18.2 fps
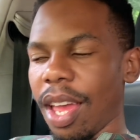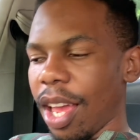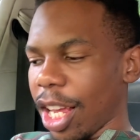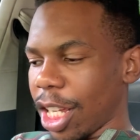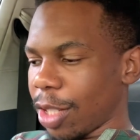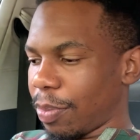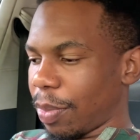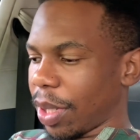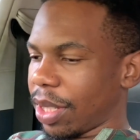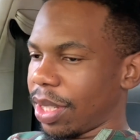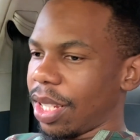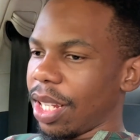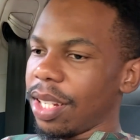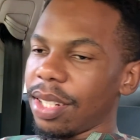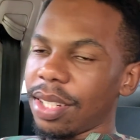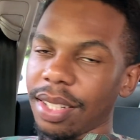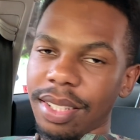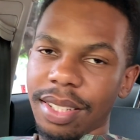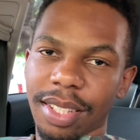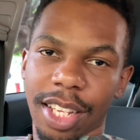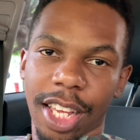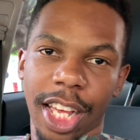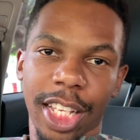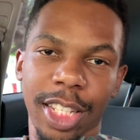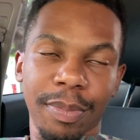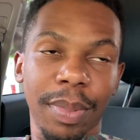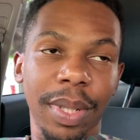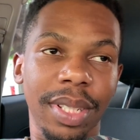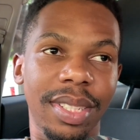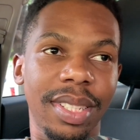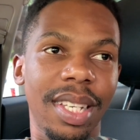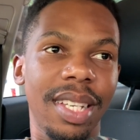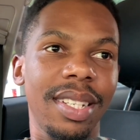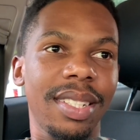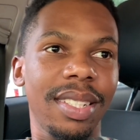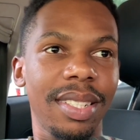expectations
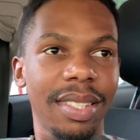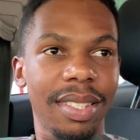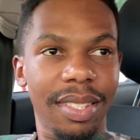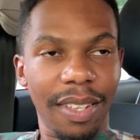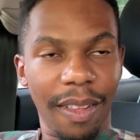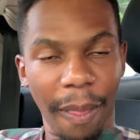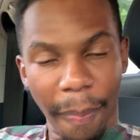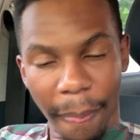expectations